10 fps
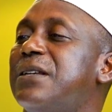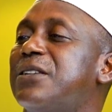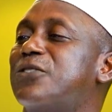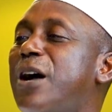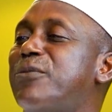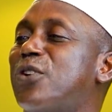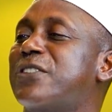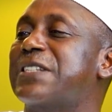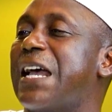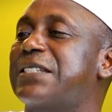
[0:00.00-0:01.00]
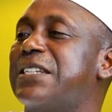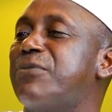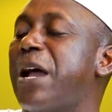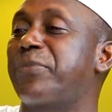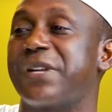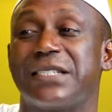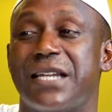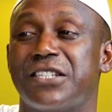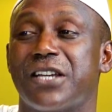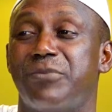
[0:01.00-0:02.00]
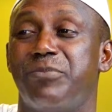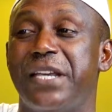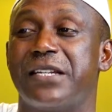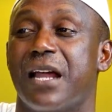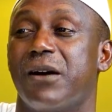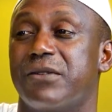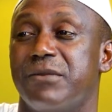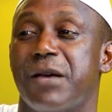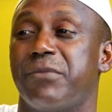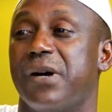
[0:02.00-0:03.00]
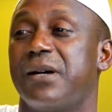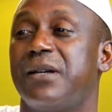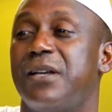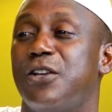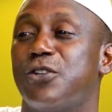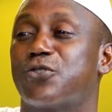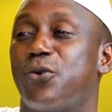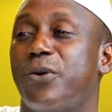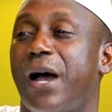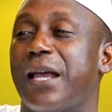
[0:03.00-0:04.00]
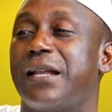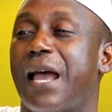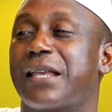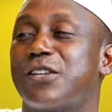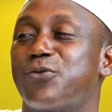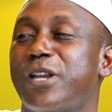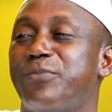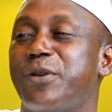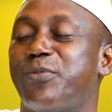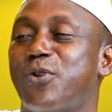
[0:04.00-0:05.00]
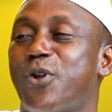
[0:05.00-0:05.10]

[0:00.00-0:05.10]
So I'm not starting my presidential bid now, remember. So I like it when people